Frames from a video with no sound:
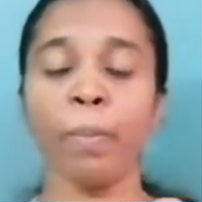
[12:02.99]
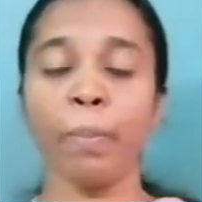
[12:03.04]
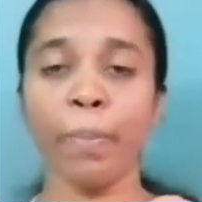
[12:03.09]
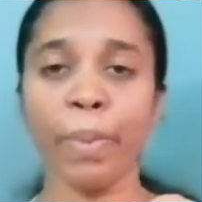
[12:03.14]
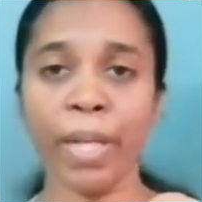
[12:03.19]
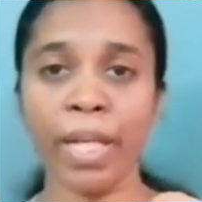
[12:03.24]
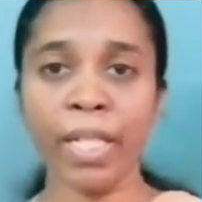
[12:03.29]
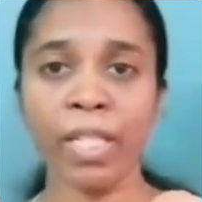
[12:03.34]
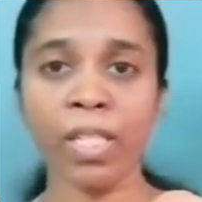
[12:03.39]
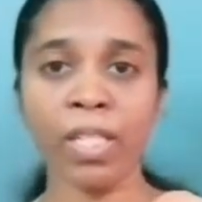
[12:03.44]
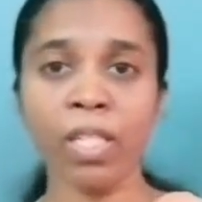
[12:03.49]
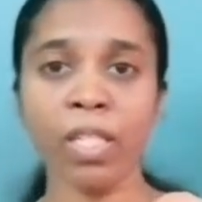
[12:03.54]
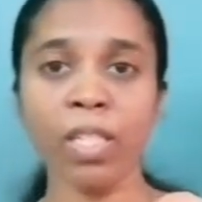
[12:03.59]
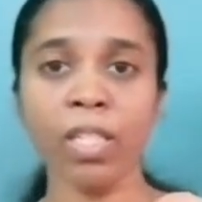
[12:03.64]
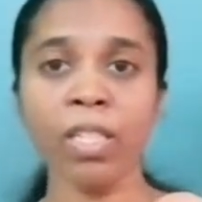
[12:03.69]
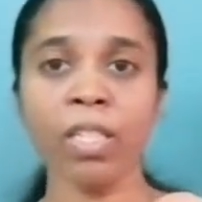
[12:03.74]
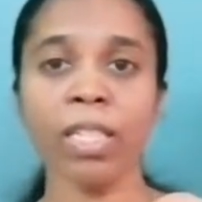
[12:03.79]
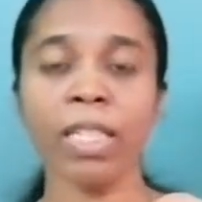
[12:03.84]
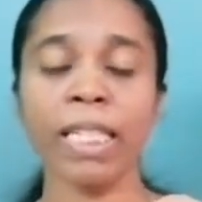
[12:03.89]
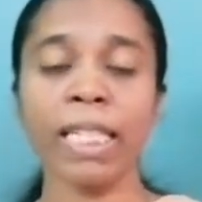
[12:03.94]

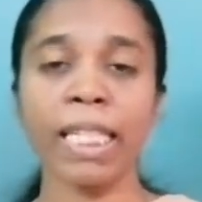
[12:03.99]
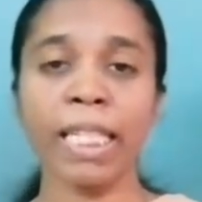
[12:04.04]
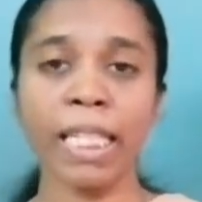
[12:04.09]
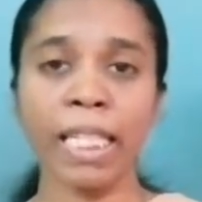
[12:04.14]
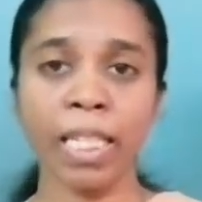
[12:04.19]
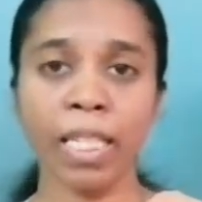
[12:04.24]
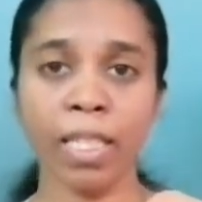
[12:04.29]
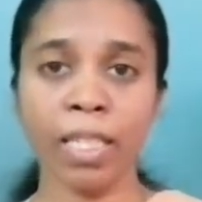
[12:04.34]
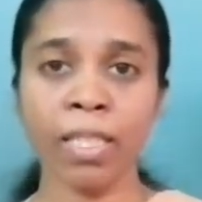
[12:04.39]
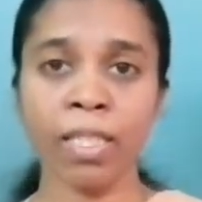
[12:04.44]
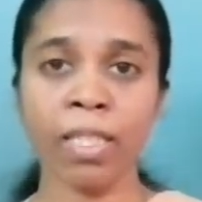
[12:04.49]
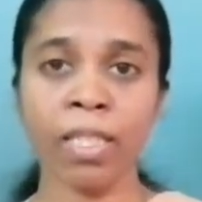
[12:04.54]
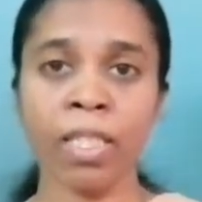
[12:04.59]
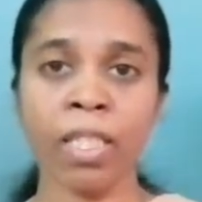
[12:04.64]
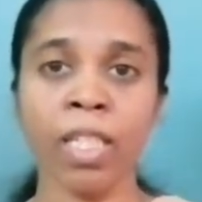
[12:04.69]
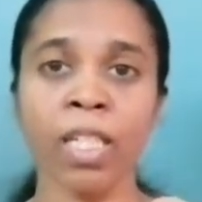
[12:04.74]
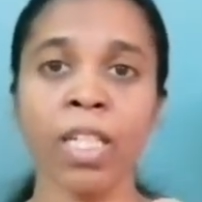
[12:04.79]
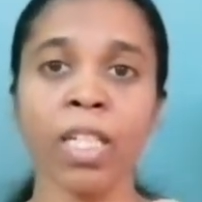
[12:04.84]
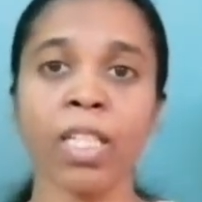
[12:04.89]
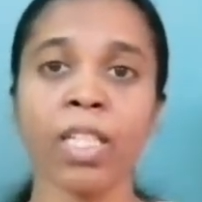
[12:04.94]
Pressure is
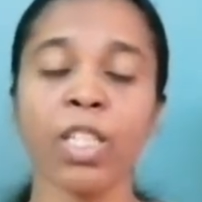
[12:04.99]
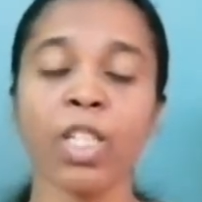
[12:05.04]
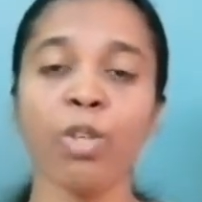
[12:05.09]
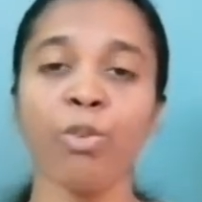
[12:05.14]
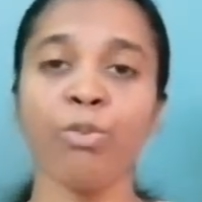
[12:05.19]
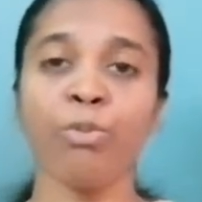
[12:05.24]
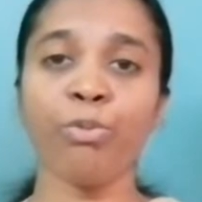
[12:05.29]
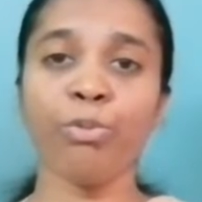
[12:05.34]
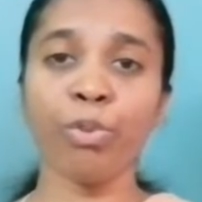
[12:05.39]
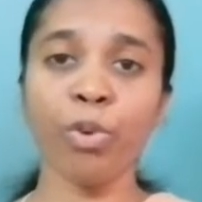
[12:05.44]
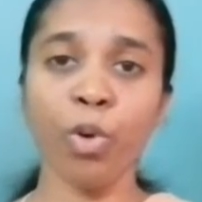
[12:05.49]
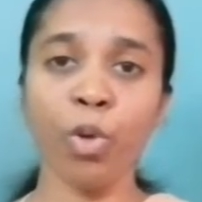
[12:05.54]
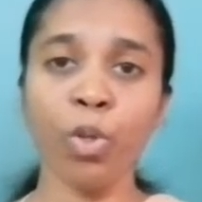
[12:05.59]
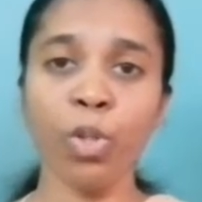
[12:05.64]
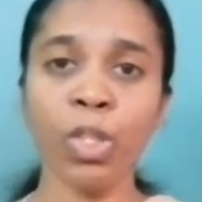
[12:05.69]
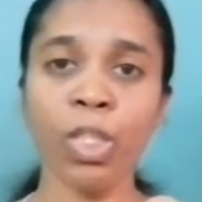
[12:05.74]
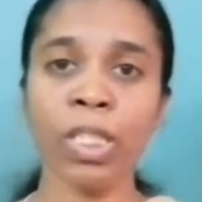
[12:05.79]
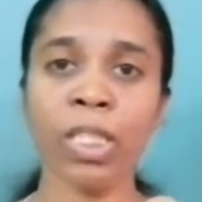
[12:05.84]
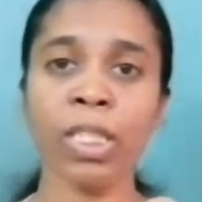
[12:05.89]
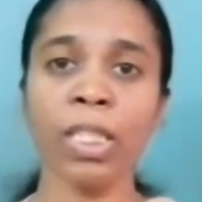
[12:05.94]
the
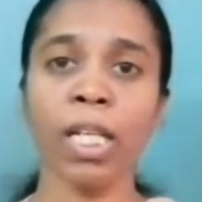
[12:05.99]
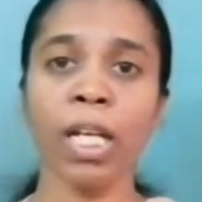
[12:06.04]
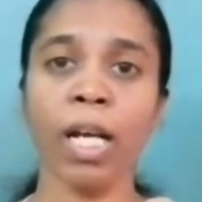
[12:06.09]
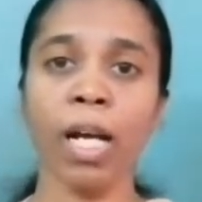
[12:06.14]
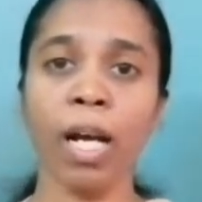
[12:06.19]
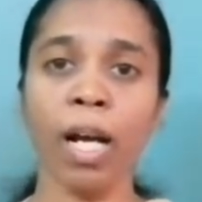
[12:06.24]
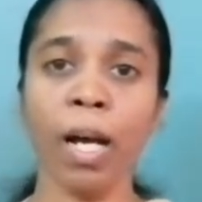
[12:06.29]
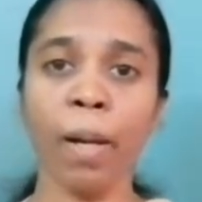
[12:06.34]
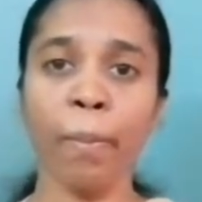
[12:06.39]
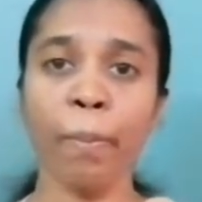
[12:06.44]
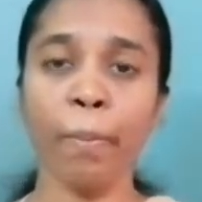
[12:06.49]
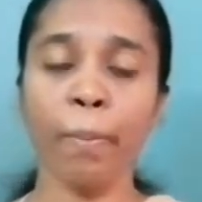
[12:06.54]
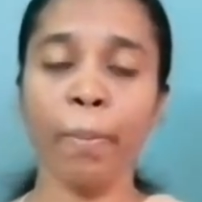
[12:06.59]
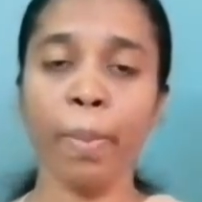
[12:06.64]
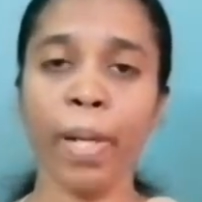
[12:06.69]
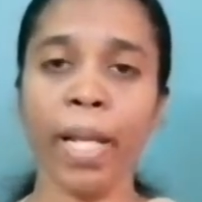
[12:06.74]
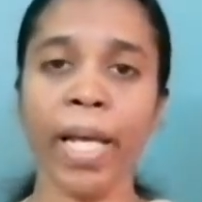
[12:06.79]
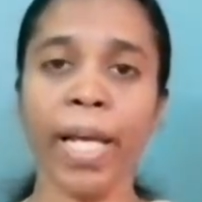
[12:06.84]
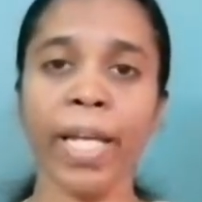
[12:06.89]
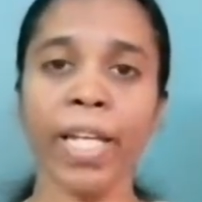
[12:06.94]
force
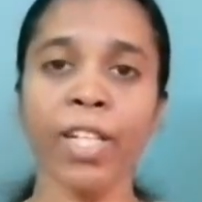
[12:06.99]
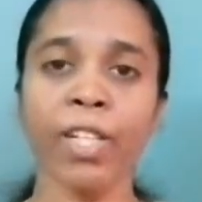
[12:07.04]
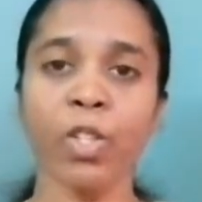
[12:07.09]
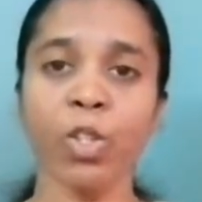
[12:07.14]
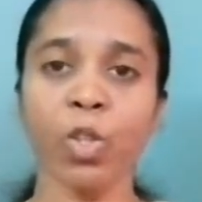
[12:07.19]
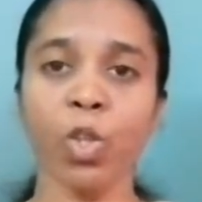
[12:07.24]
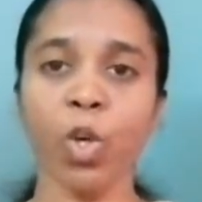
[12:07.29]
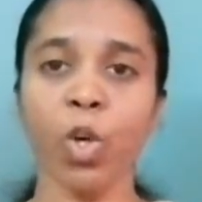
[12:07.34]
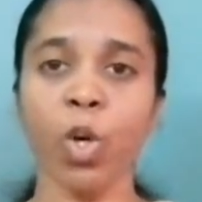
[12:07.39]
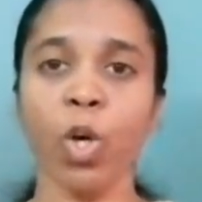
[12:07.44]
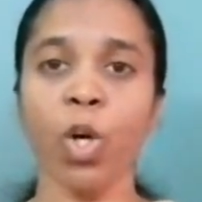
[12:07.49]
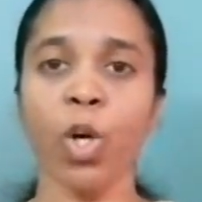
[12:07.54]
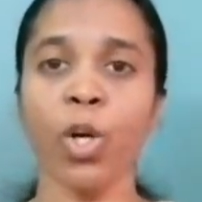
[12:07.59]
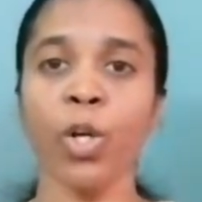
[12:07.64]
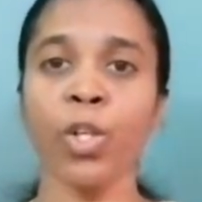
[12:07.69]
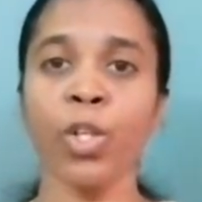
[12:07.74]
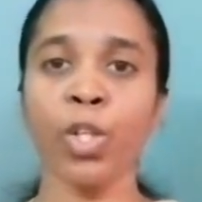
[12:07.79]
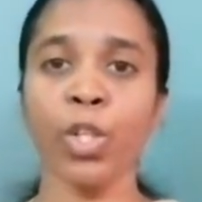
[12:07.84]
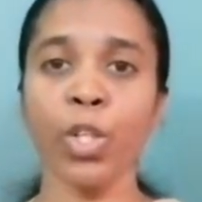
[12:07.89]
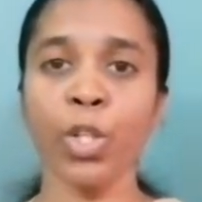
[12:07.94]
applied
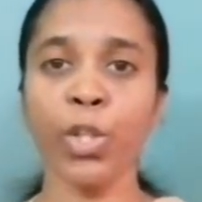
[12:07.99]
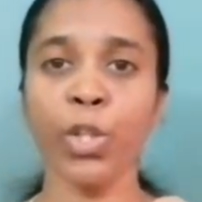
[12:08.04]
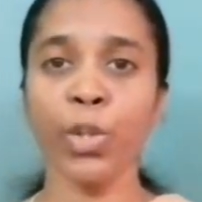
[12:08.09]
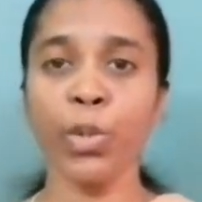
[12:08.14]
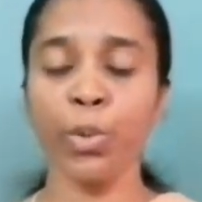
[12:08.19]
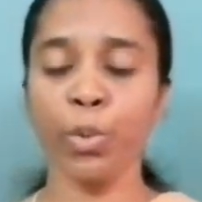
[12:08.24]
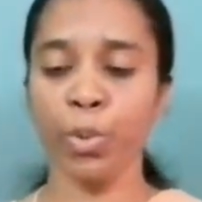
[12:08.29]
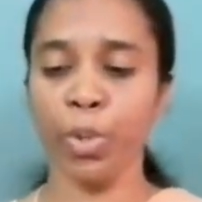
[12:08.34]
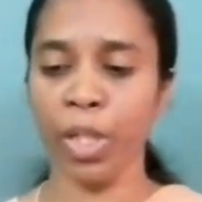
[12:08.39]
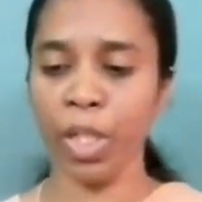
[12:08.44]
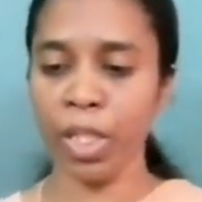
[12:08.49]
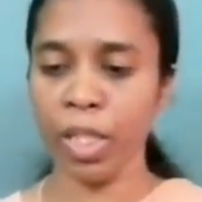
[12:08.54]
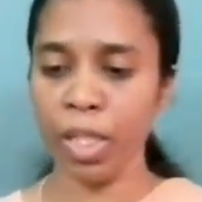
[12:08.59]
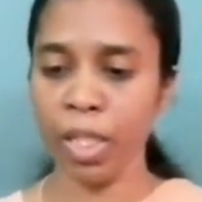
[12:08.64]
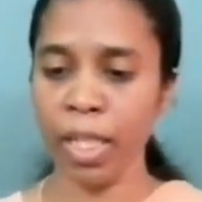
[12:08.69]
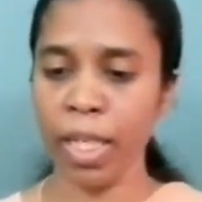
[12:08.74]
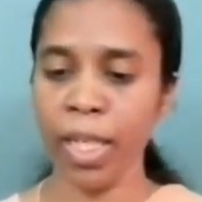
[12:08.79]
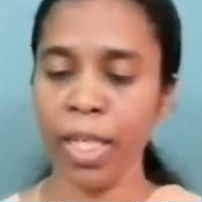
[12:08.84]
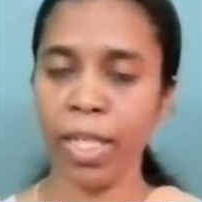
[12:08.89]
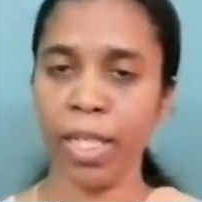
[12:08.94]
on unit
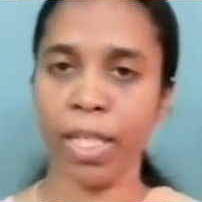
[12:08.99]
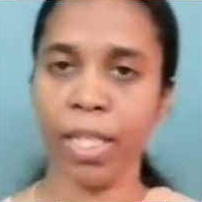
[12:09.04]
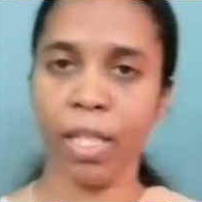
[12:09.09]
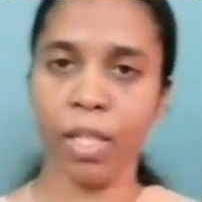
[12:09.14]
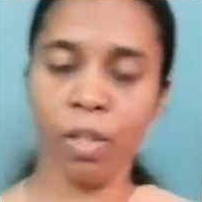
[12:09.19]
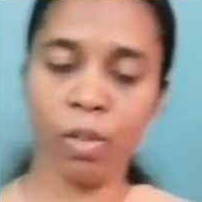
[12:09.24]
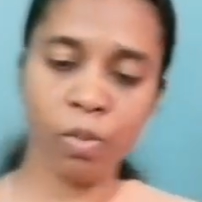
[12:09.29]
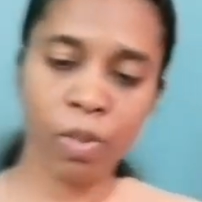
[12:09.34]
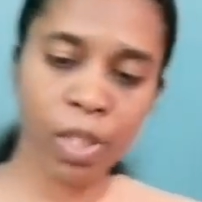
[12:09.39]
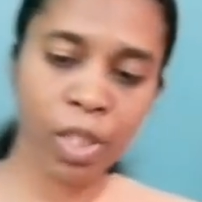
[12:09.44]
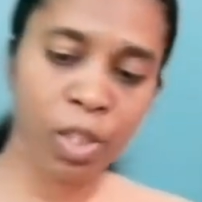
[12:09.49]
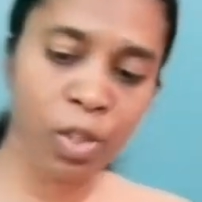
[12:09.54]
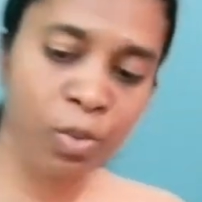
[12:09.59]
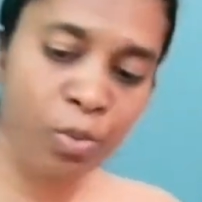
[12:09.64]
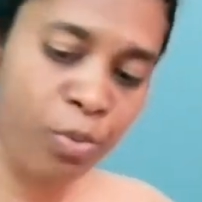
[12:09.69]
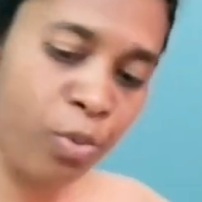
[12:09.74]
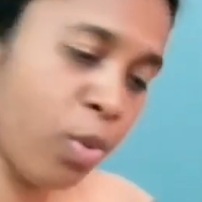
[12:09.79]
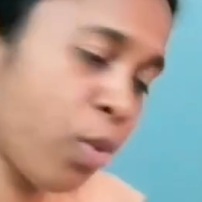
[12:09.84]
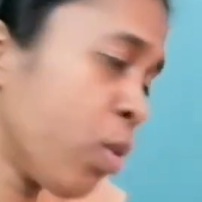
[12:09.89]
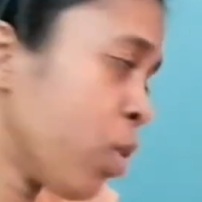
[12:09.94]
area. What is
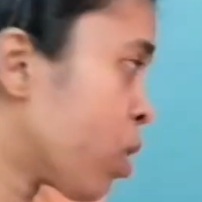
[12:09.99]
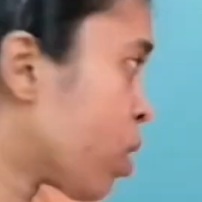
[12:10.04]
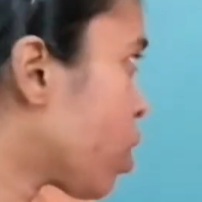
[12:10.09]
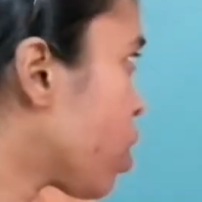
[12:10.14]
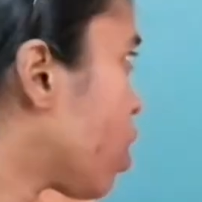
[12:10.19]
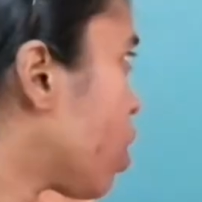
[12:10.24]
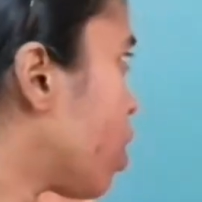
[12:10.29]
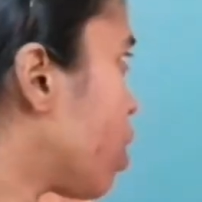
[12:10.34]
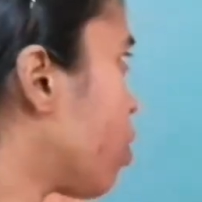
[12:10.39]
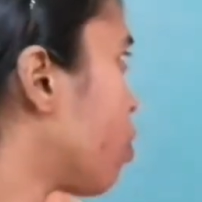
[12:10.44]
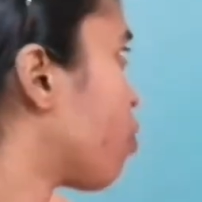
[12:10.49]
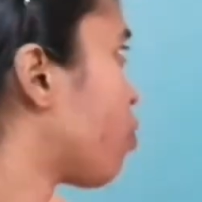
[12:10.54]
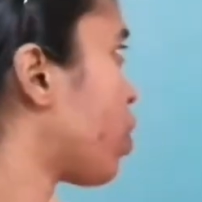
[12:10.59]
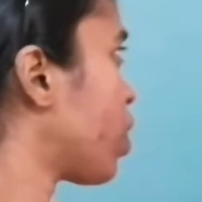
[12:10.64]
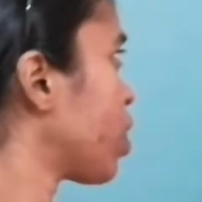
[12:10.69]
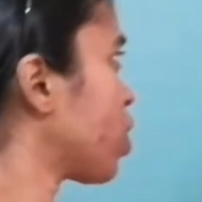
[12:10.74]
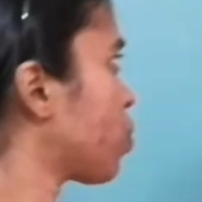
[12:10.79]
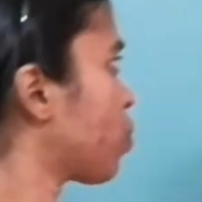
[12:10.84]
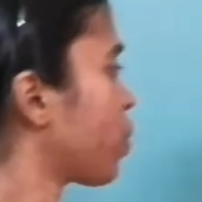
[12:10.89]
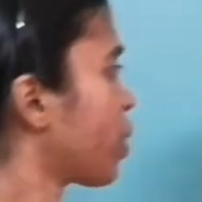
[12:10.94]
force? What
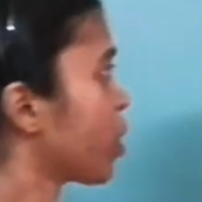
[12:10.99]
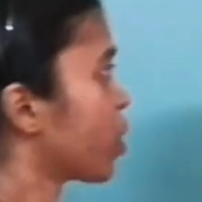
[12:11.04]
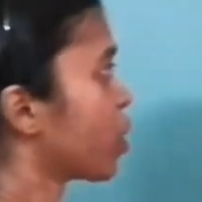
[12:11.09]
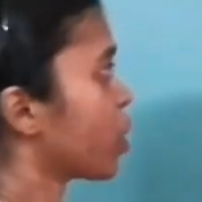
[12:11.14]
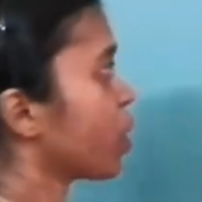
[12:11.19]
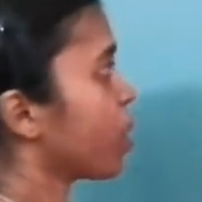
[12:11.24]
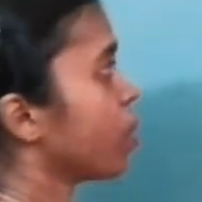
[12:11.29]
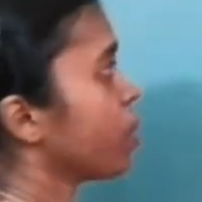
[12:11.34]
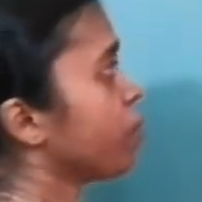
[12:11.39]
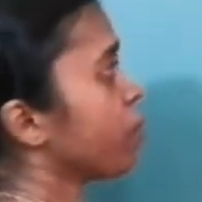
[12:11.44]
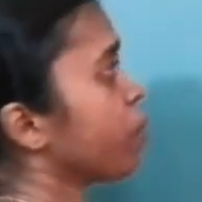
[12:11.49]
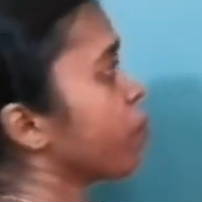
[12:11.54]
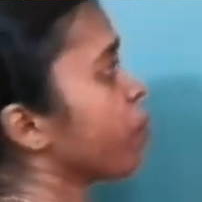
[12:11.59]
is pressure?